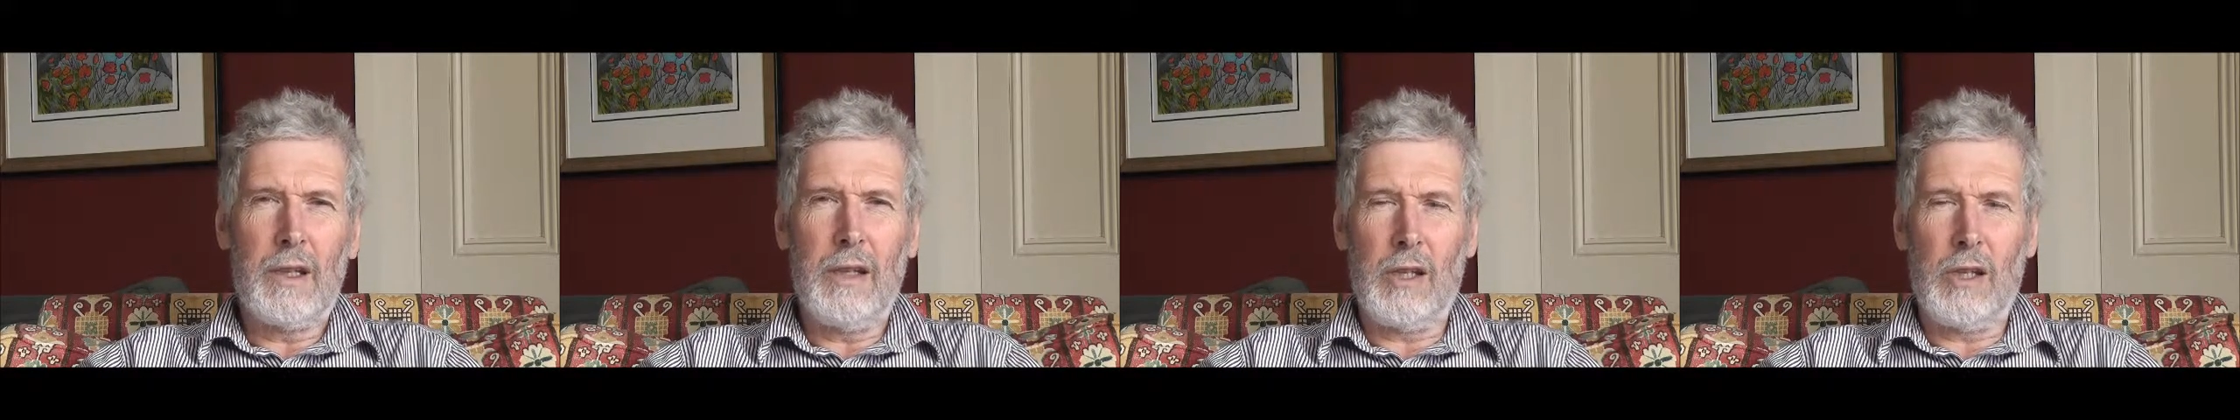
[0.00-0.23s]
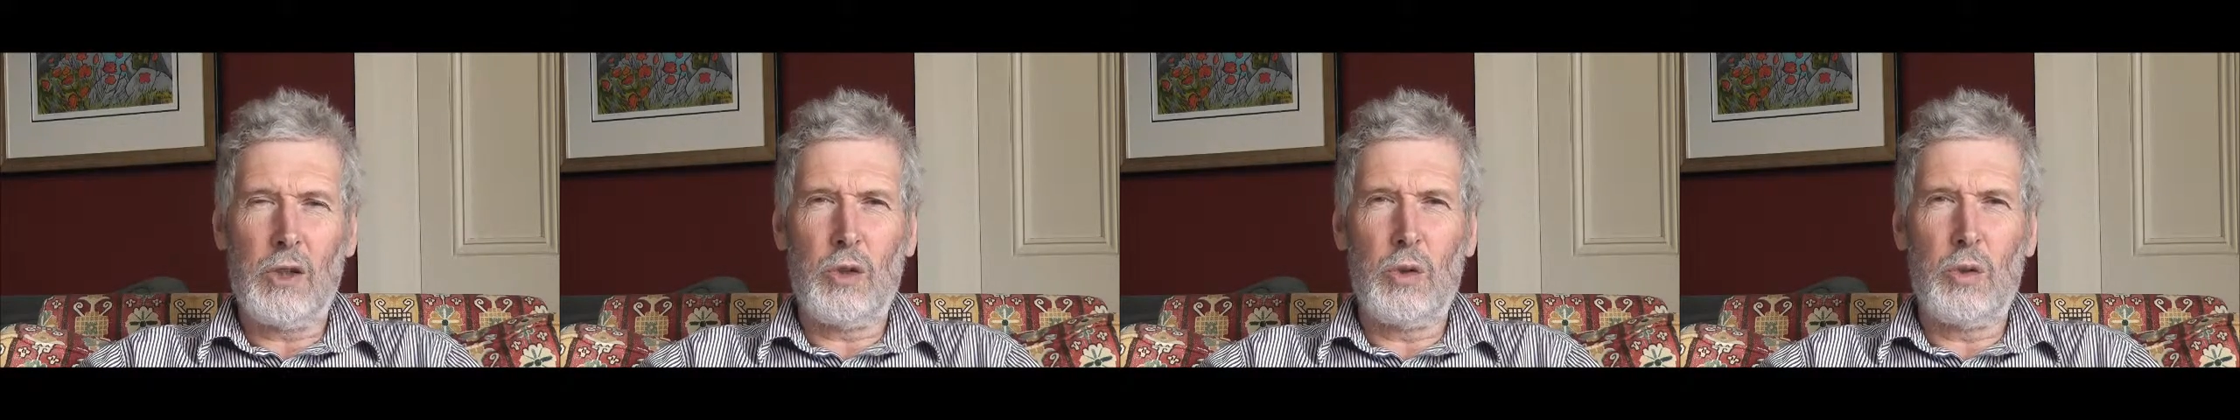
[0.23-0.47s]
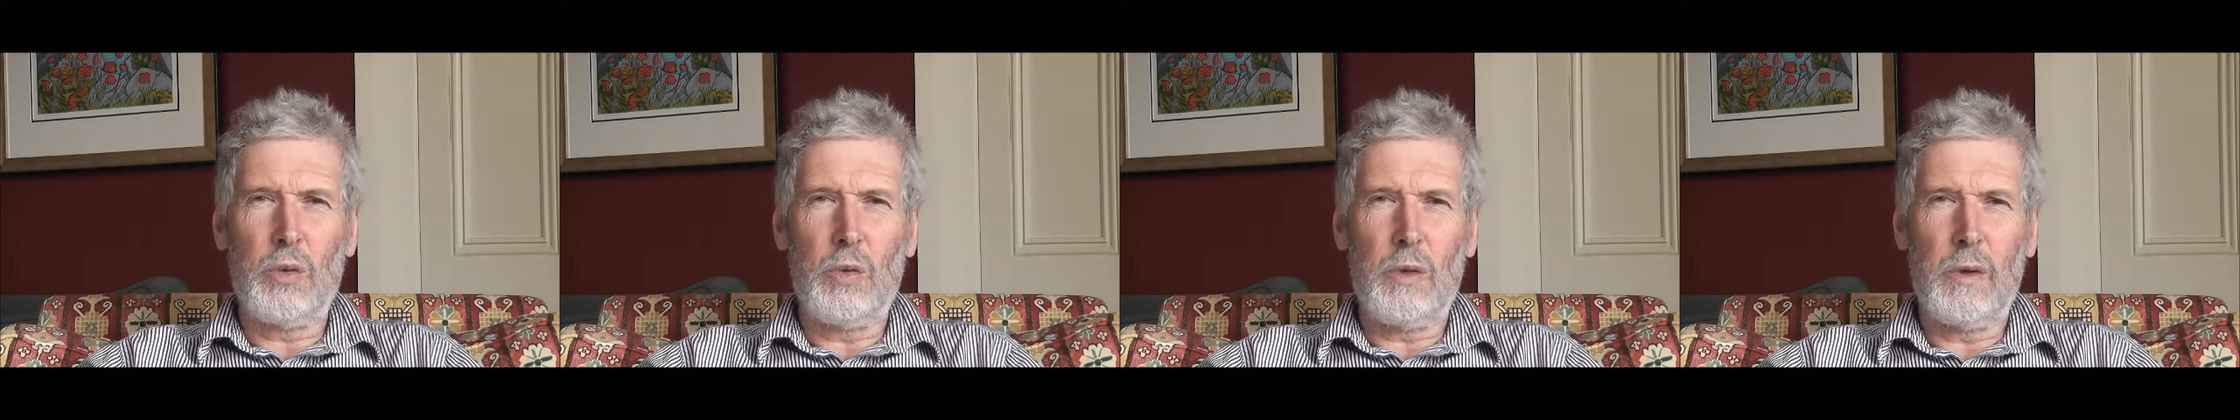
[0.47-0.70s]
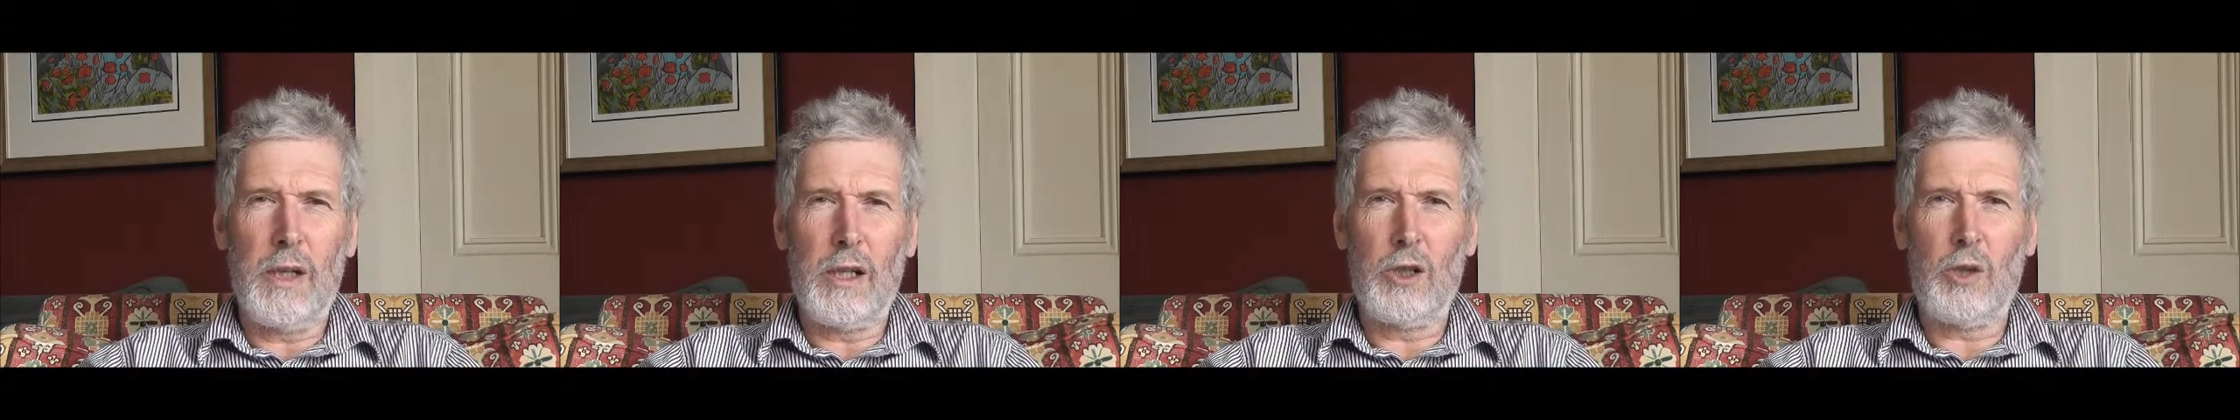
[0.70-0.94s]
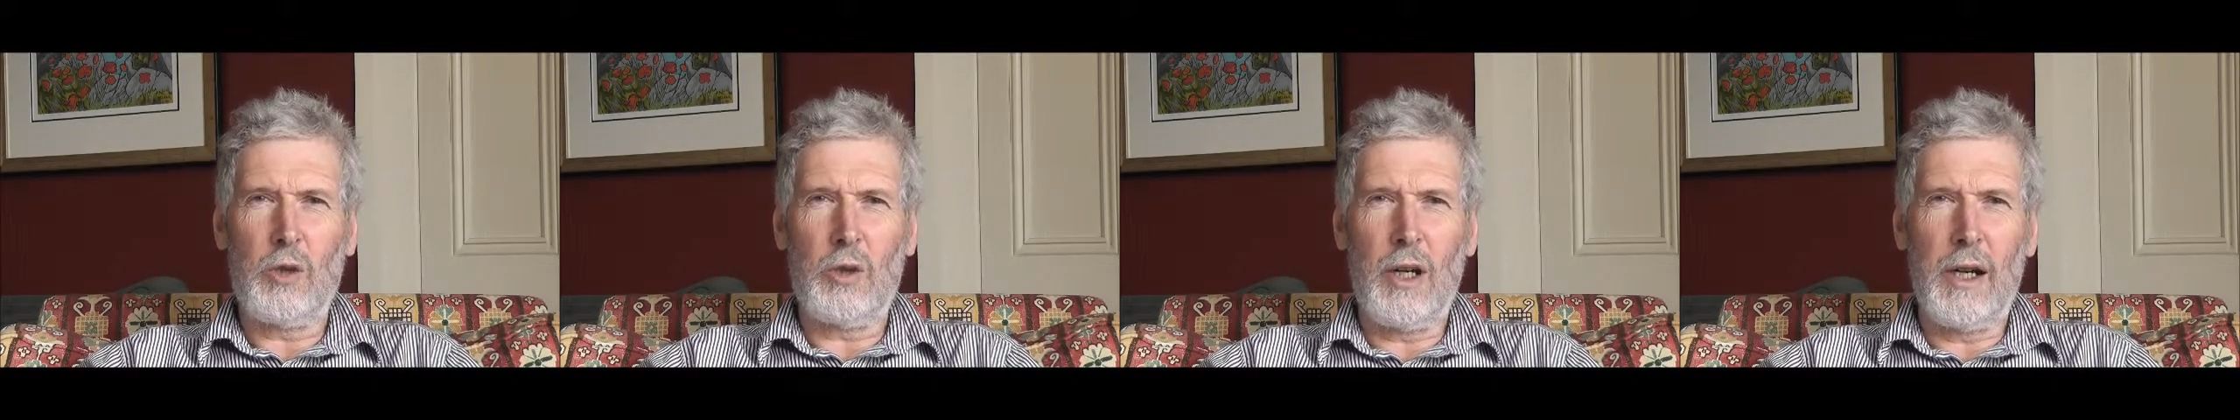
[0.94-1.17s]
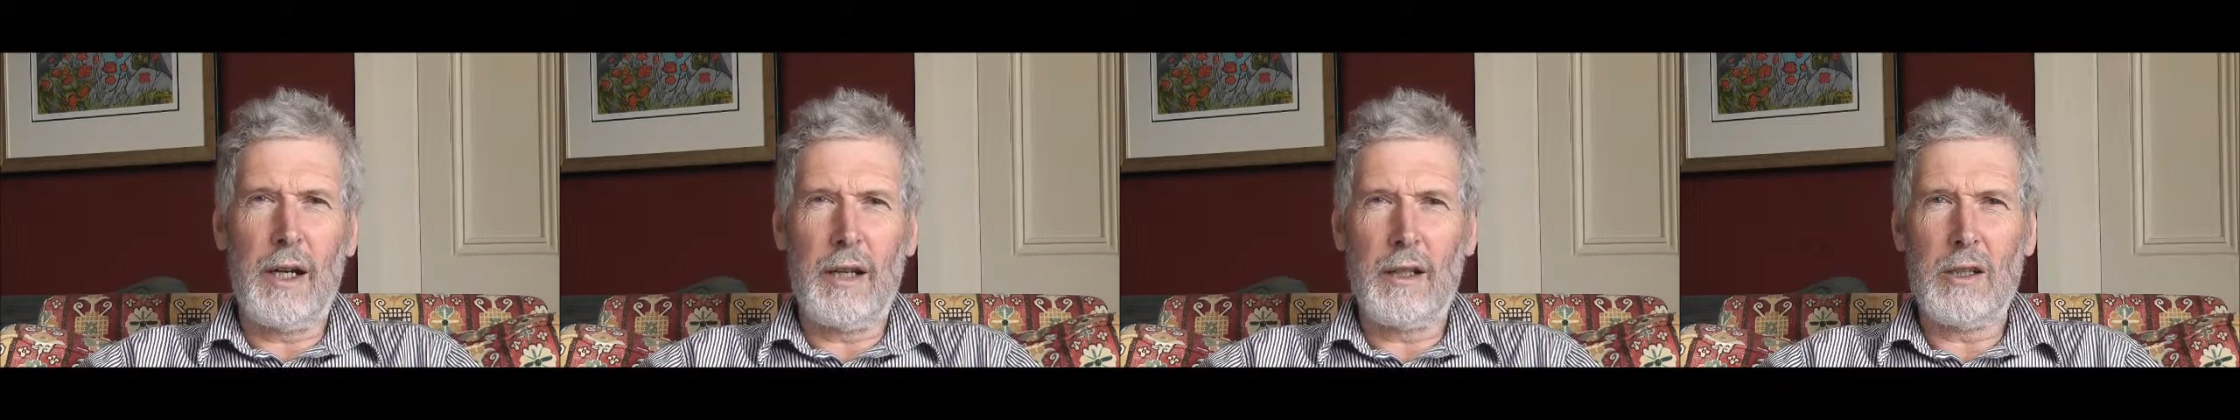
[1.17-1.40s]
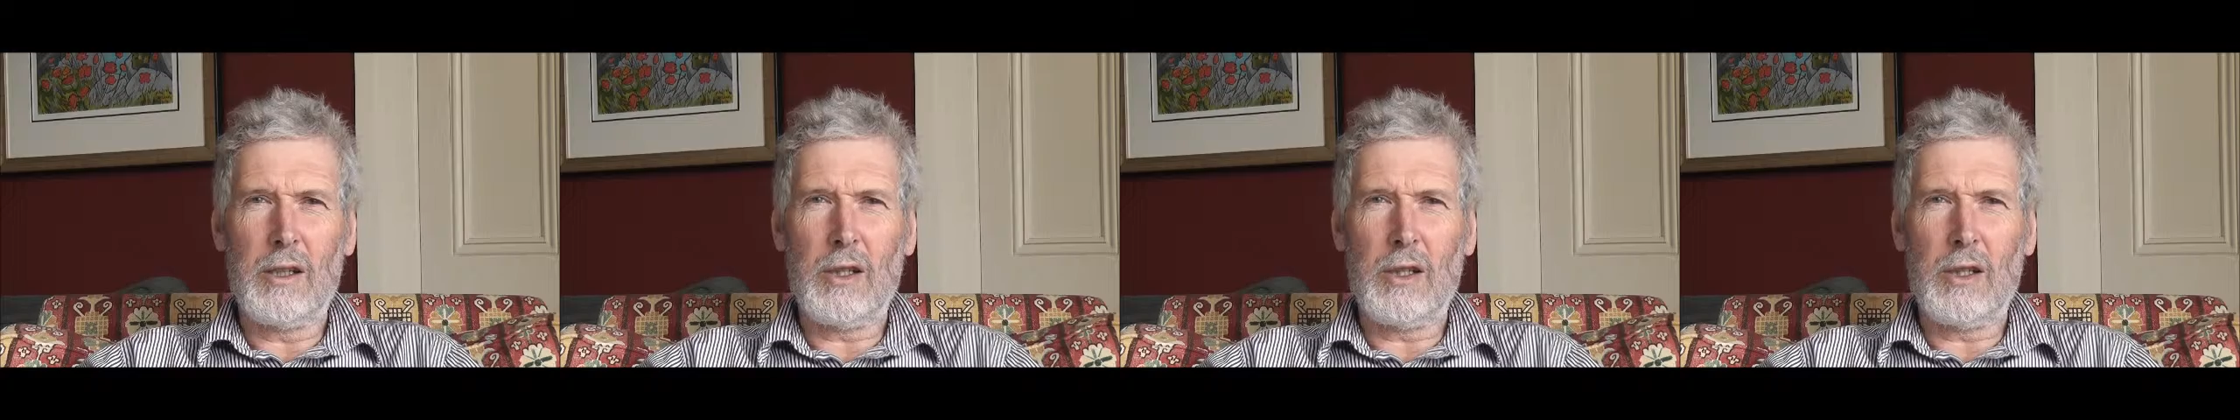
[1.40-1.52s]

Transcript: natural lighting.